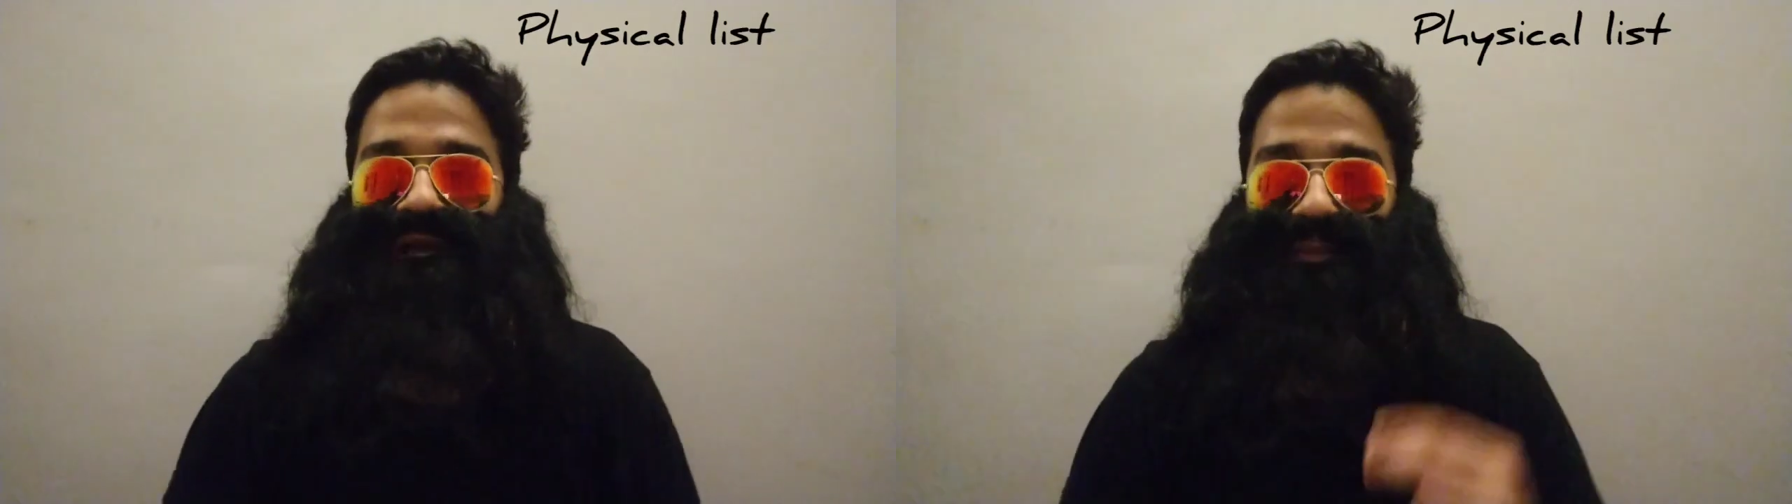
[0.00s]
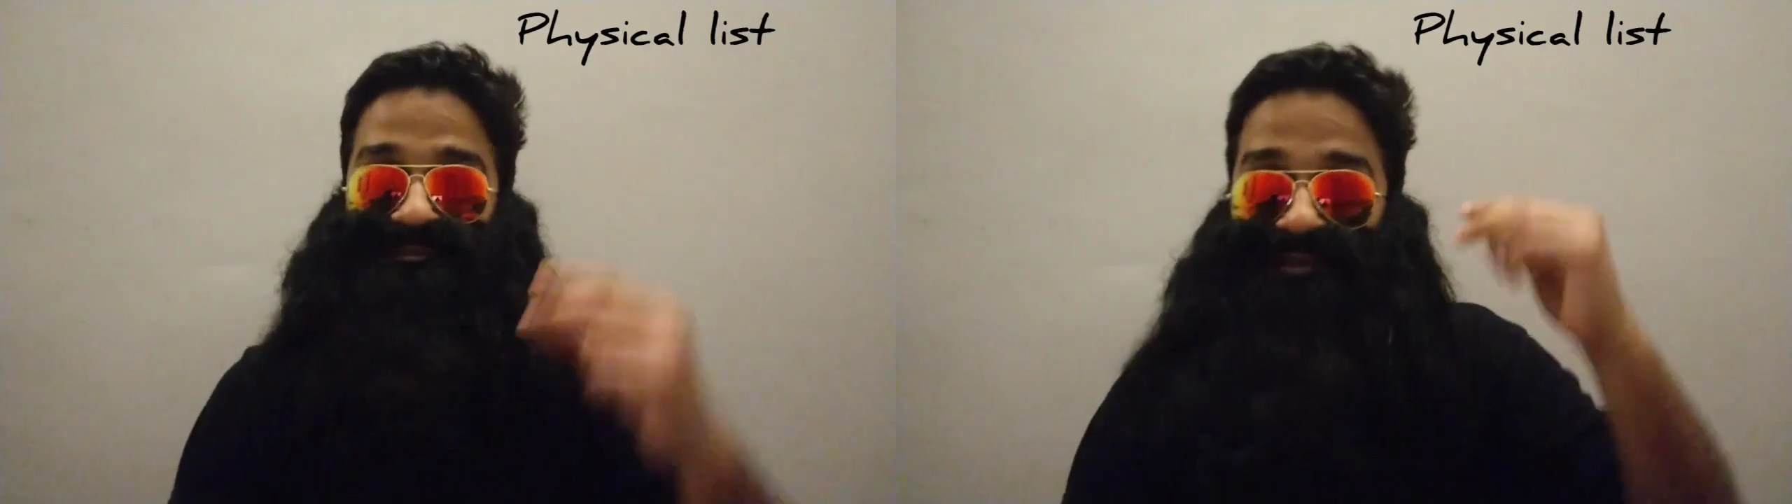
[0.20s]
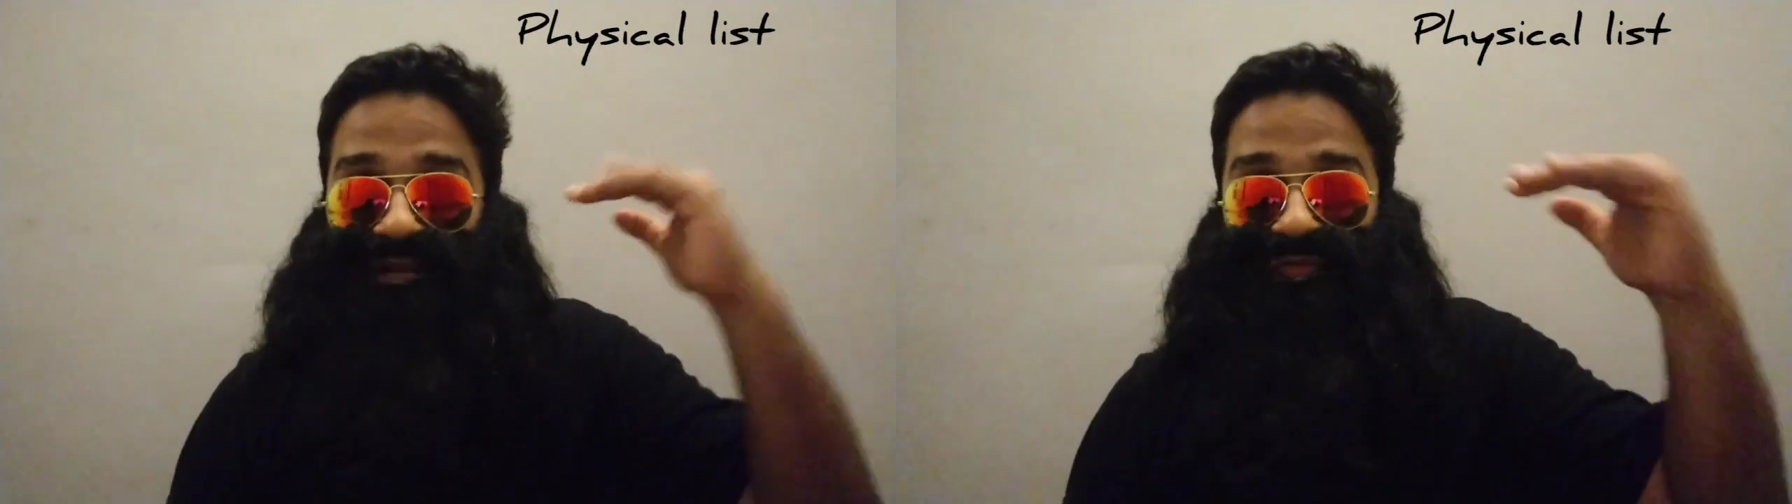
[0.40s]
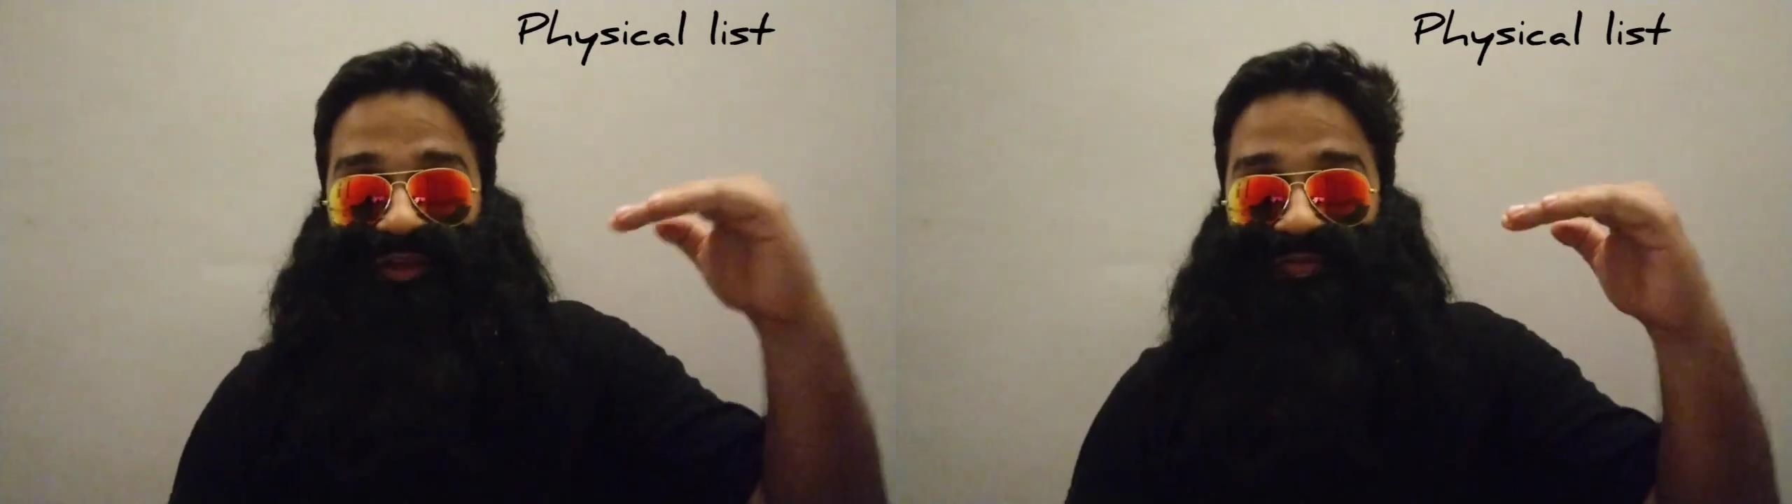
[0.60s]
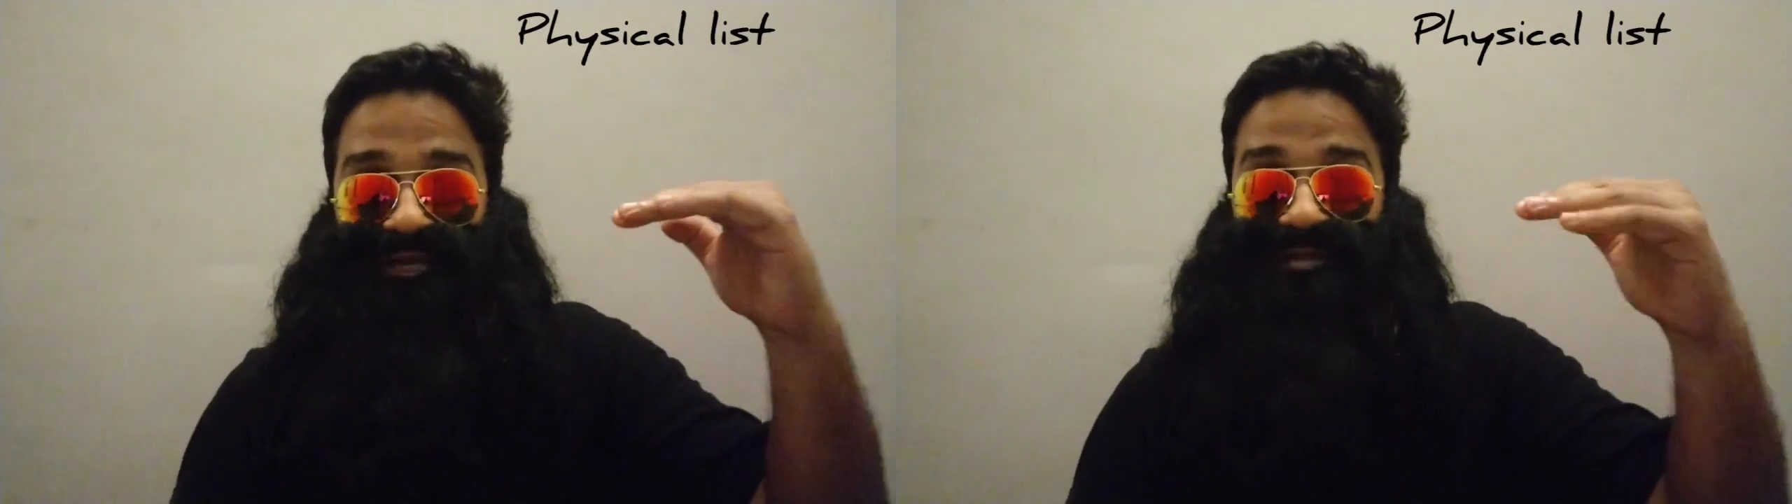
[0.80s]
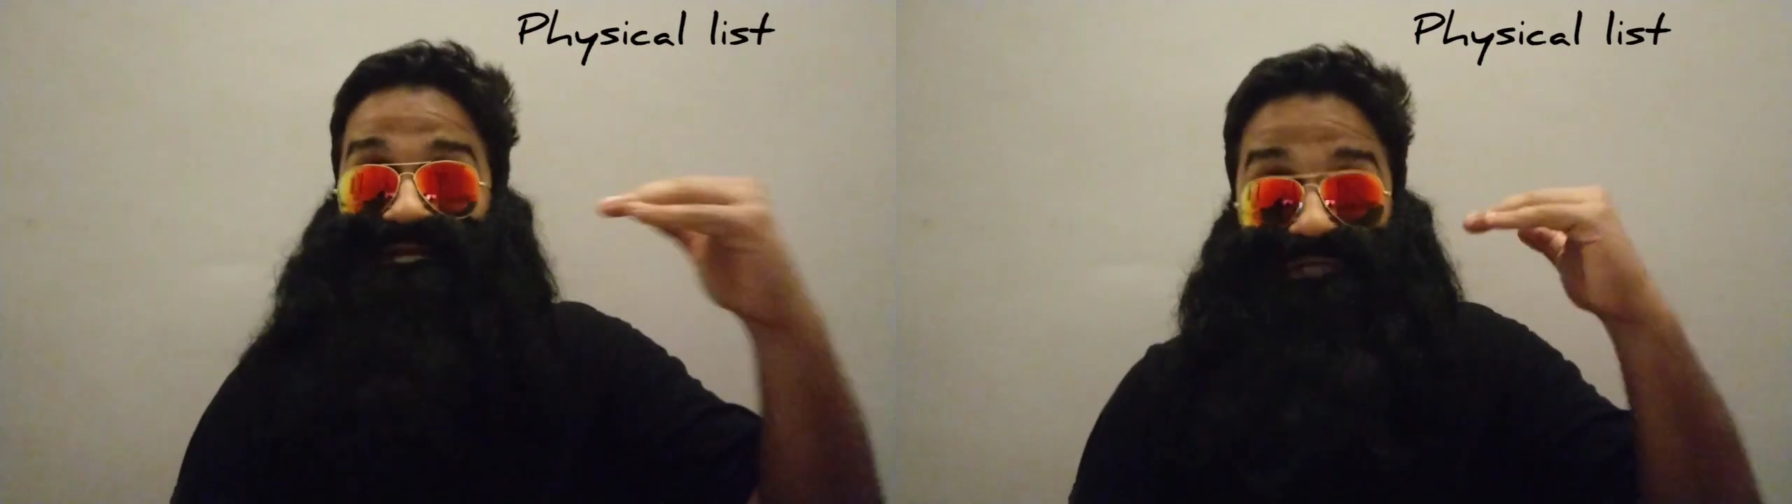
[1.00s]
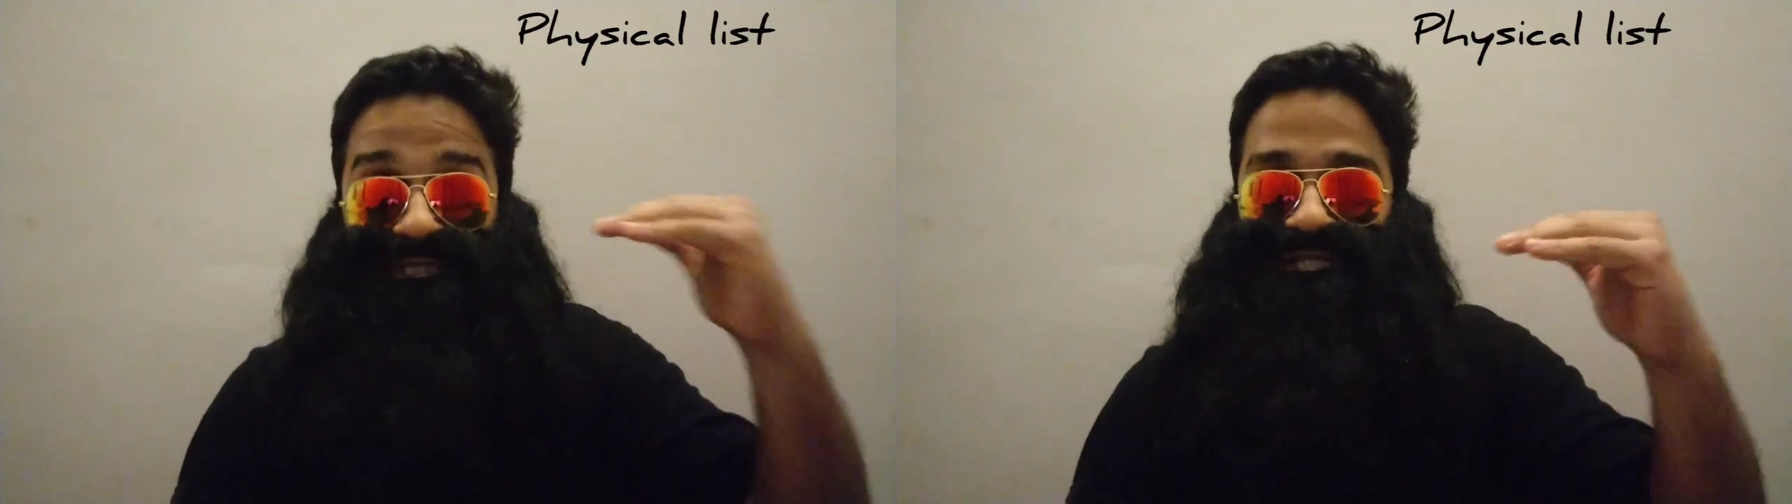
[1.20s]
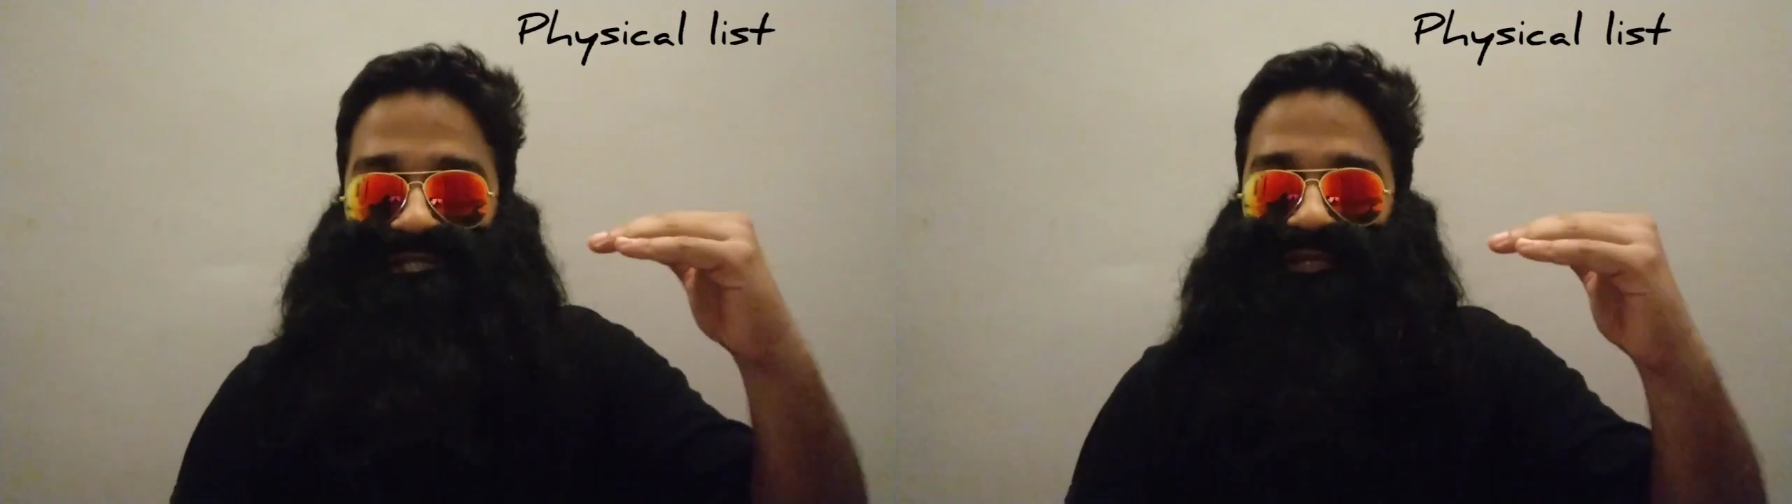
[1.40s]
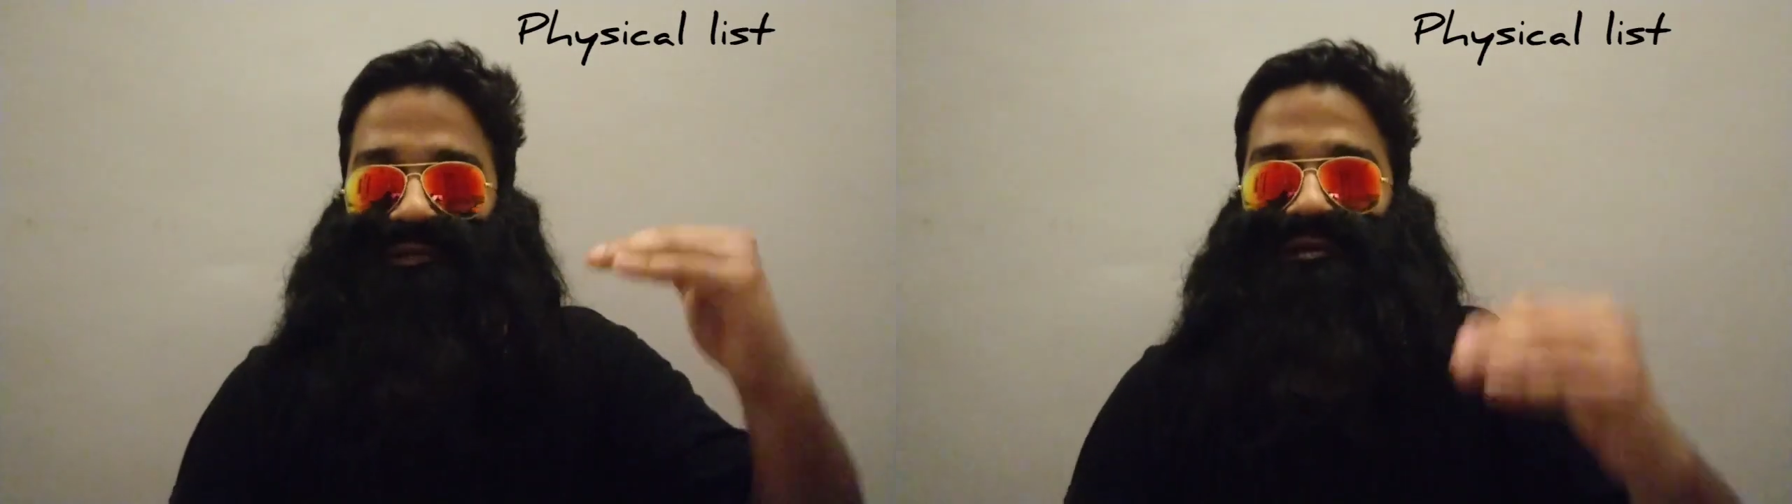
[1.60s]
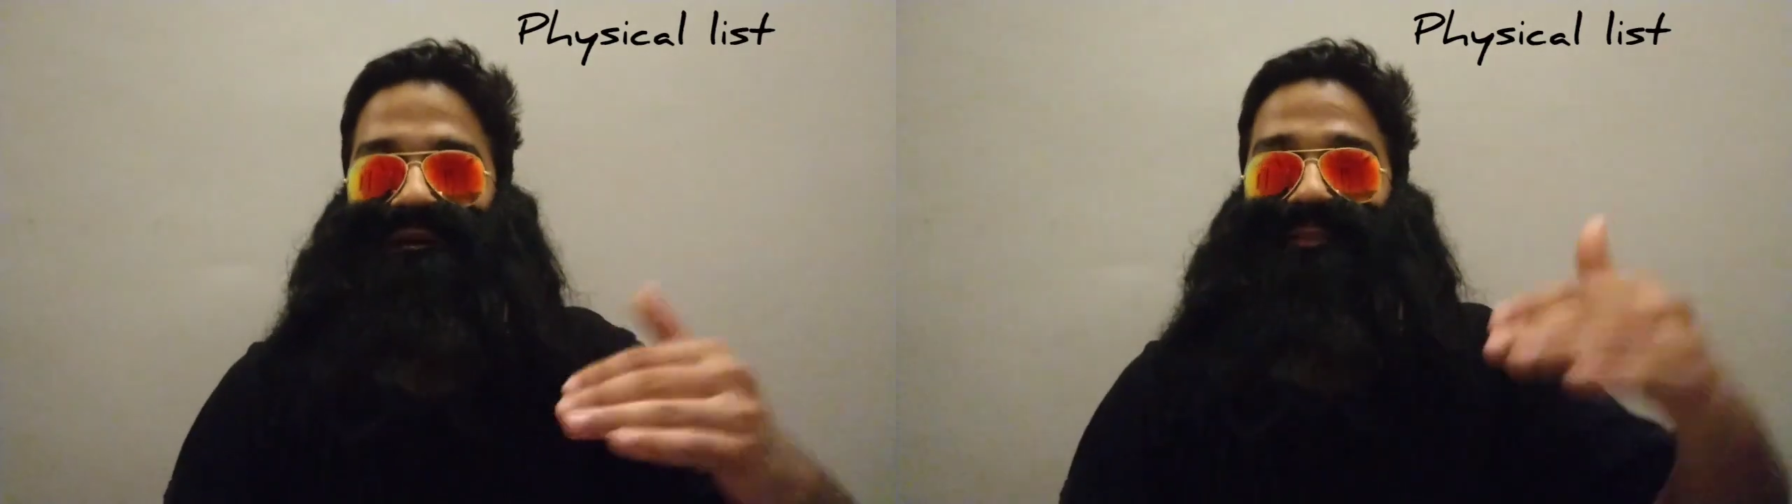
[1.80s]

My second favorite thing is teaching.